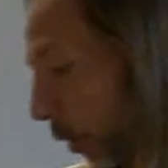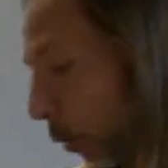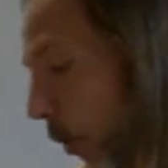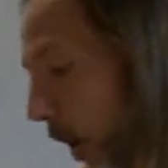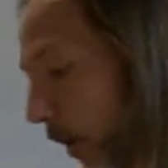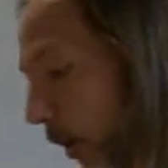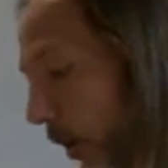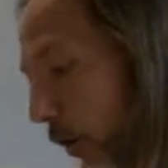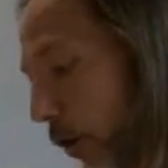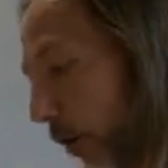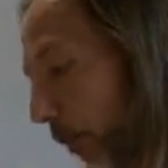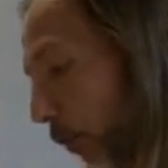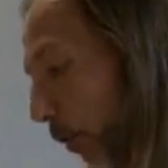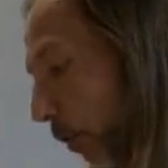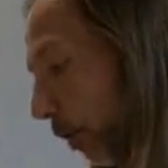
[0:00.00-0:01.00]
when
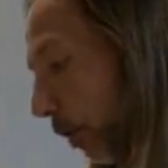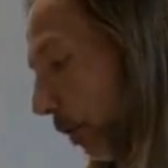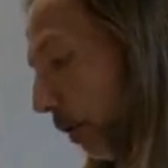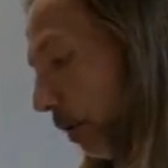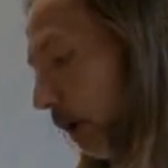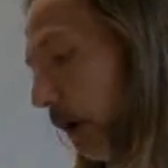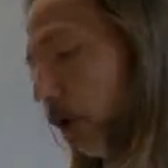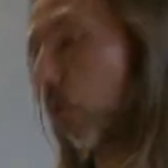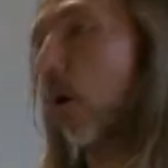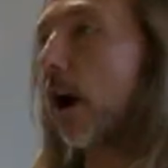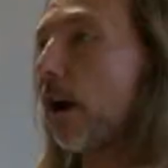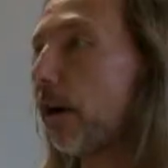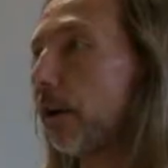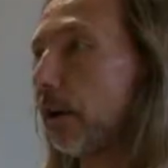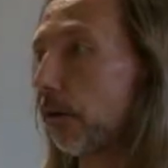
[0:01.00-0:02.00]
Commodore
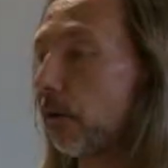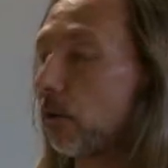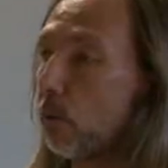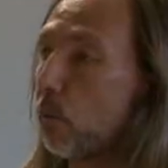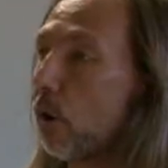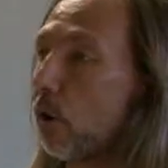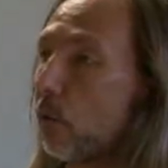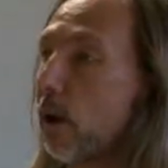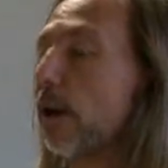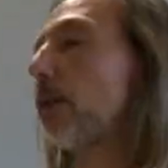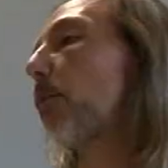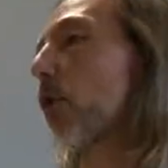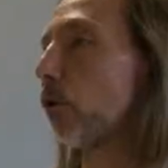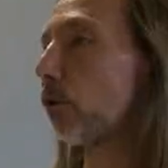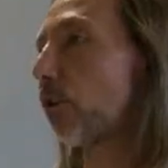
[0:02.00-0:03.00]
acquired it, there were already
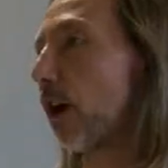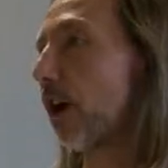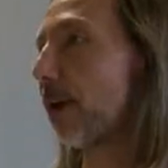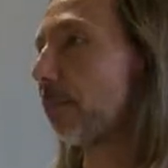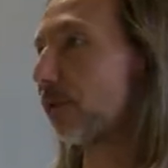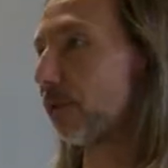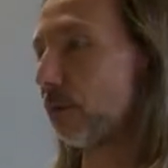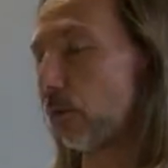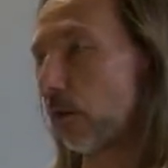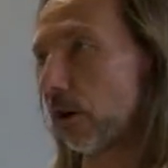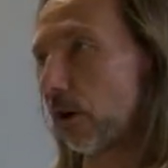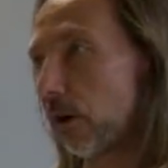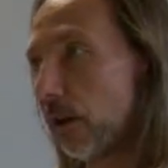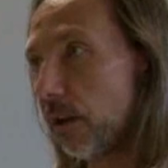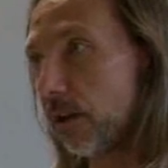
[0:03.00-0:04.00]
prototypes. There
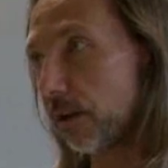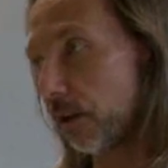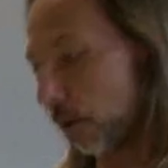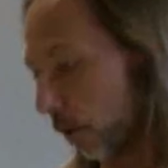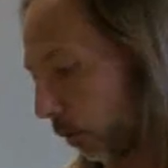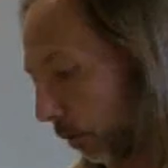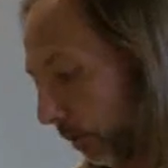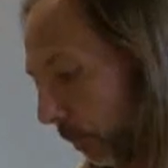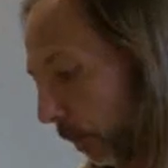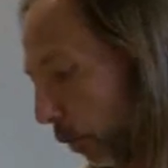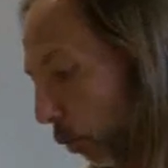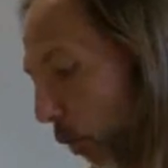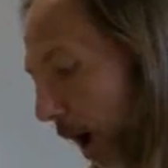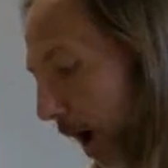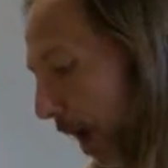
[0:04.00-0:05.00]
were, you know,
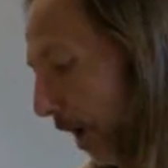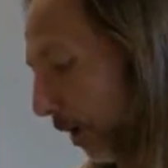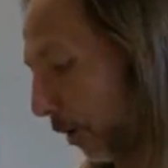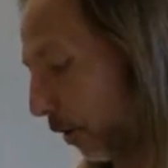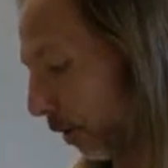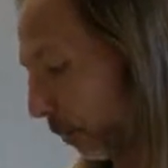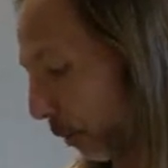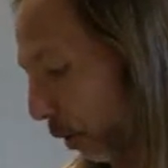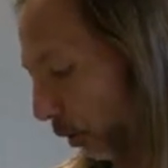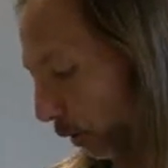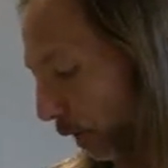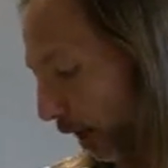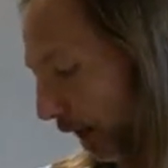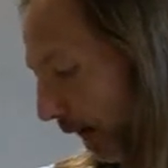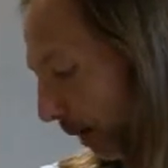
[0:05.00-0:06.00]
wired
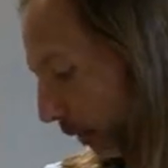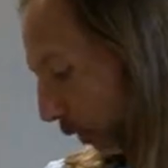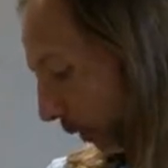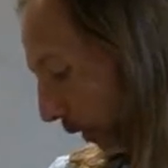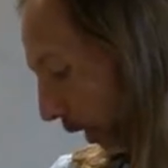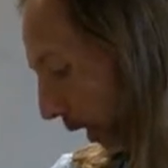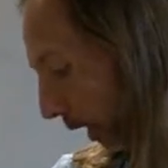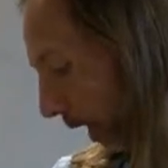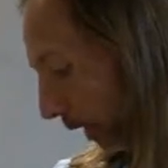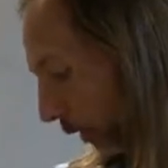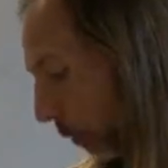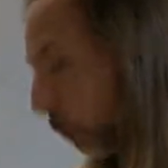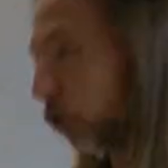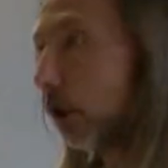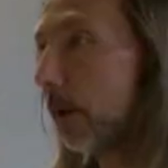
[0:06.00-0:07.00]
prototypes of the
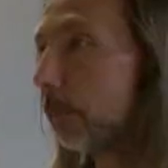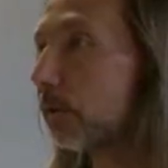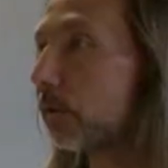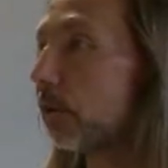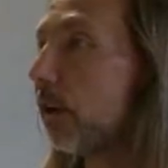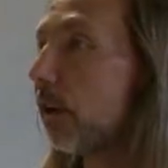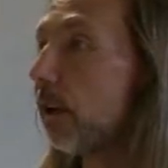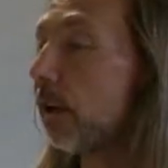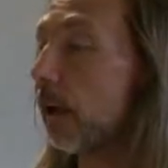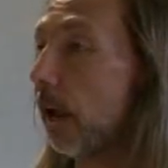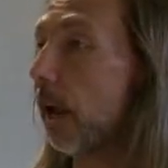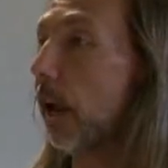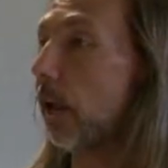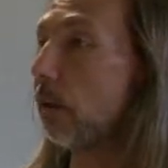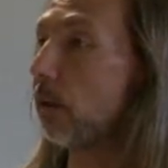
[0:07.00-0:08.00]
custom chips,
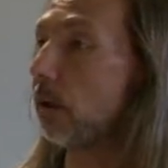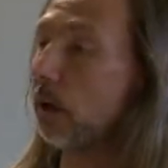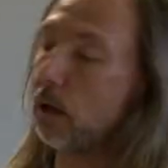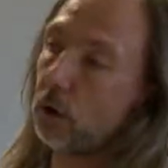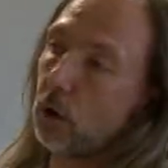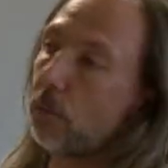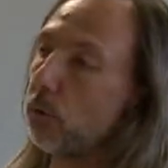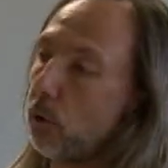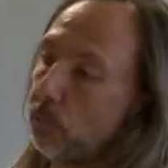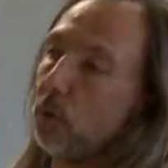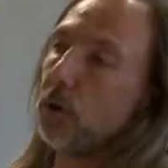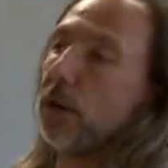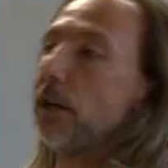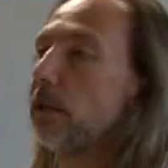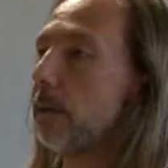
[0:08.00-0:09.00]
and uh, Commodore
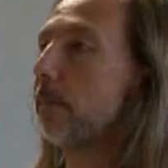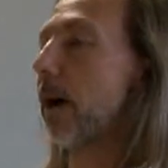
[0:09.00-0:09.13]
put in the